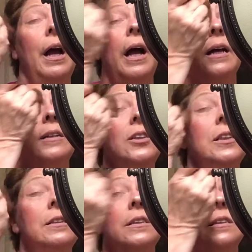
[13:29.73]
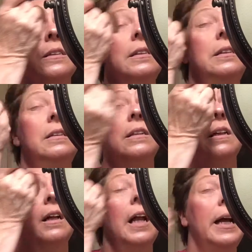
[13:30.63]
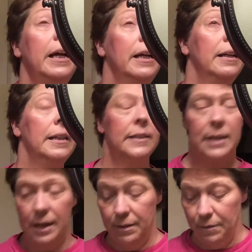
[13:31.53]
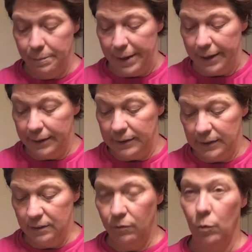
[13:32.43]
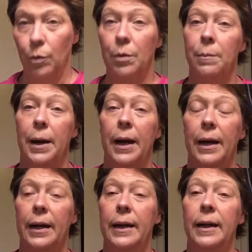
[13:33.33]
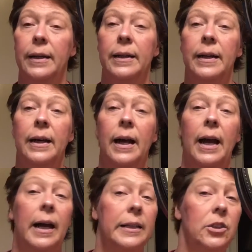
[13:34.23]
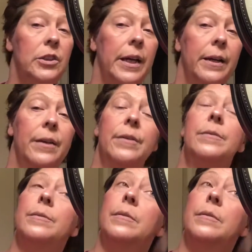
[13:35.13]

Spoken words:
I just like it as kind of a base for my eyeshadow.